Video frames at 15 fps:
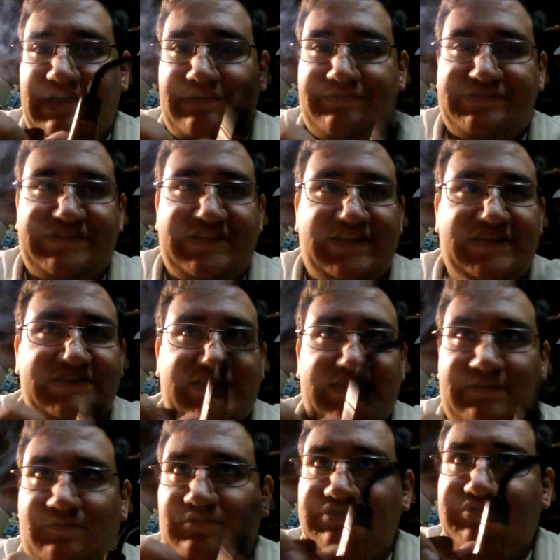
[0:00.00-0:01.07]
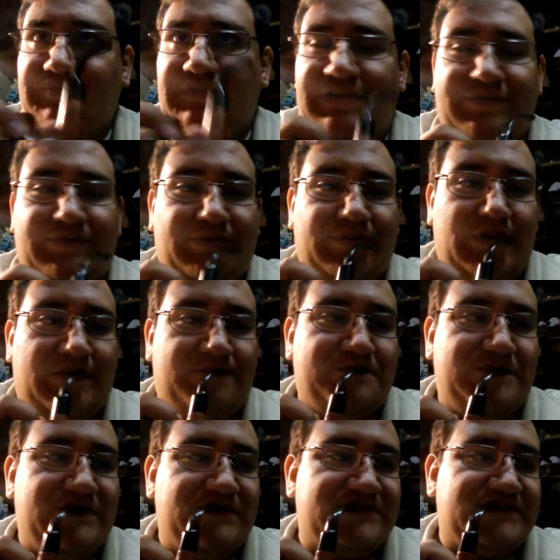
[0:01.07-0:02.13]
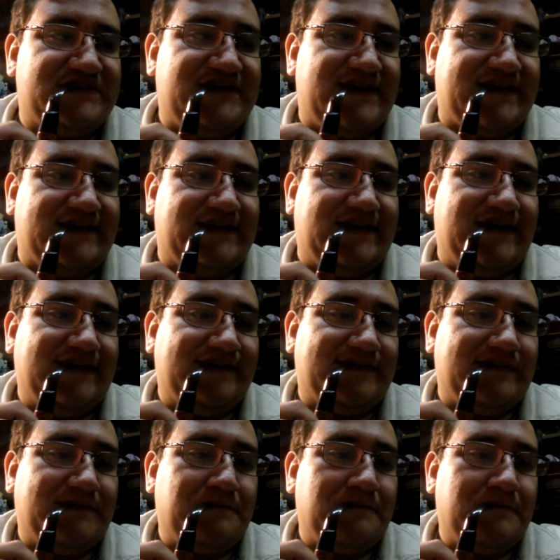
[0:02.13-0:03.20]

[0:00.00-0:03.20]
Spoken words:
Irish seconds, and there were 2 other Peterson second lines,